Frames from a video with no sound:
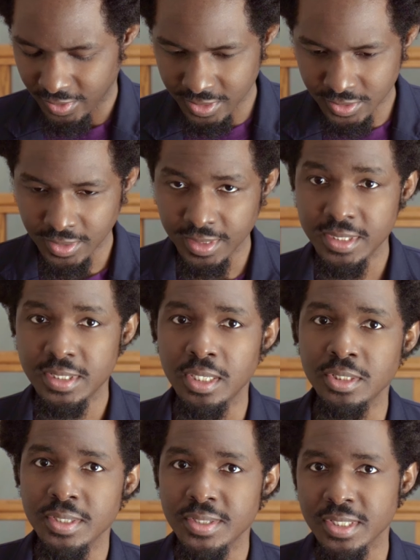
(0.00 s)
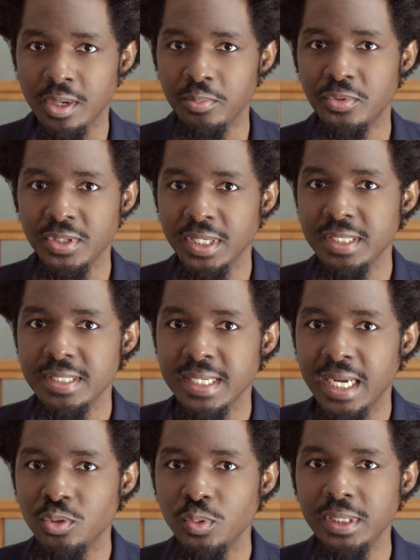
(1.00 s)
So these are just some things
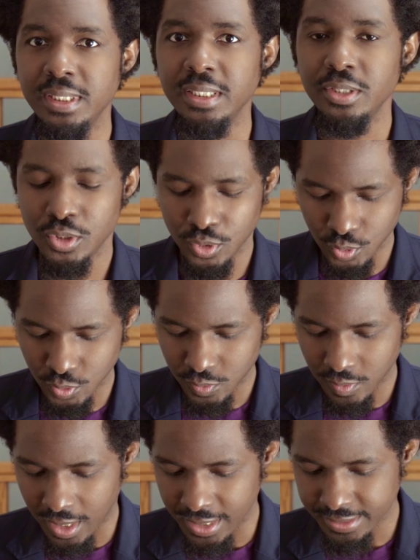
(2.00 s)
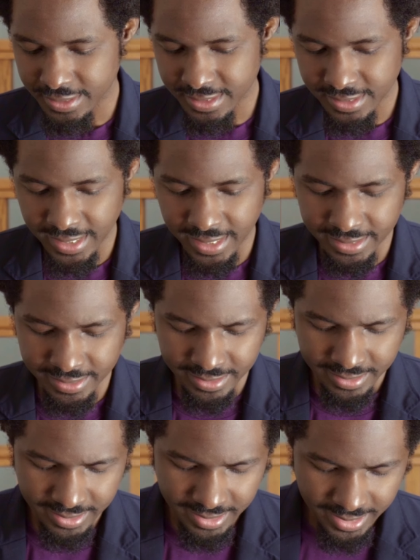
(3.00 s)
that we need to understand
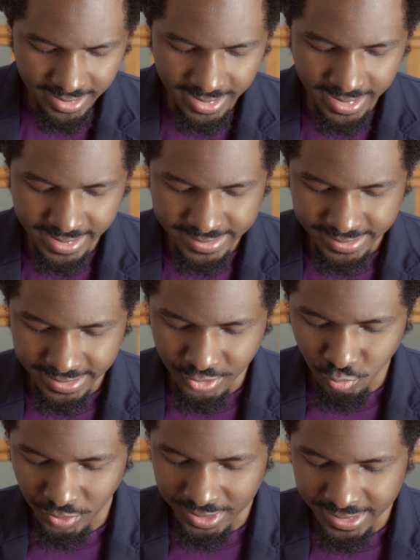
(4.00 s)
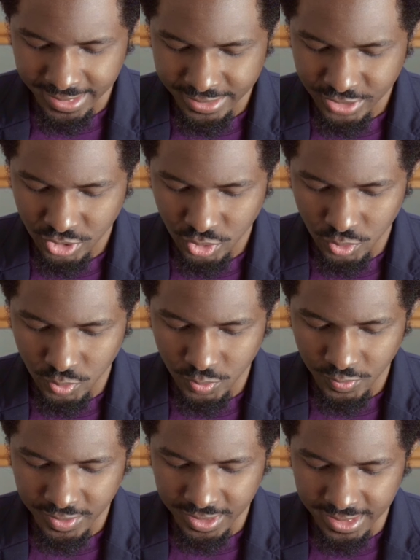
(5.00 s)
as it relates
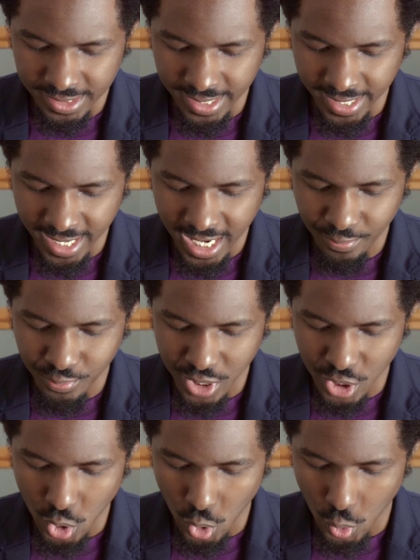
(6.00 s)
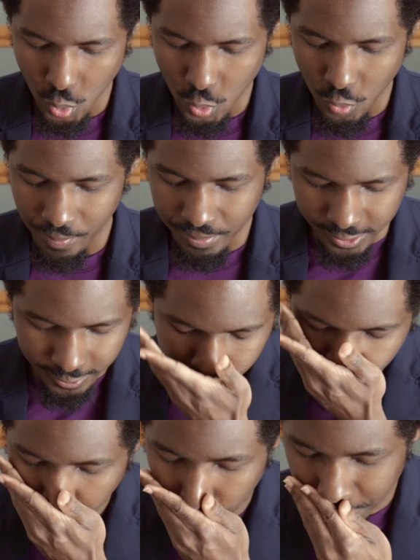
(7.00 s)
to the ABO
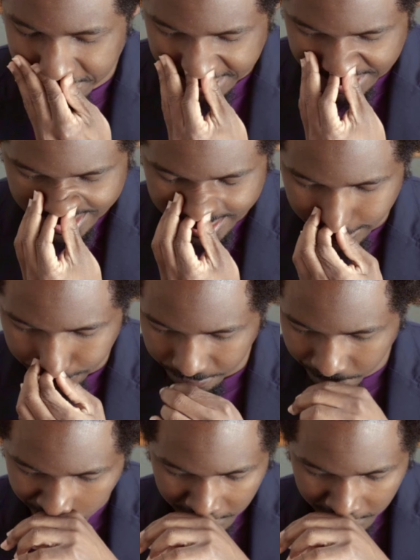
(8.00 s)
blood group system.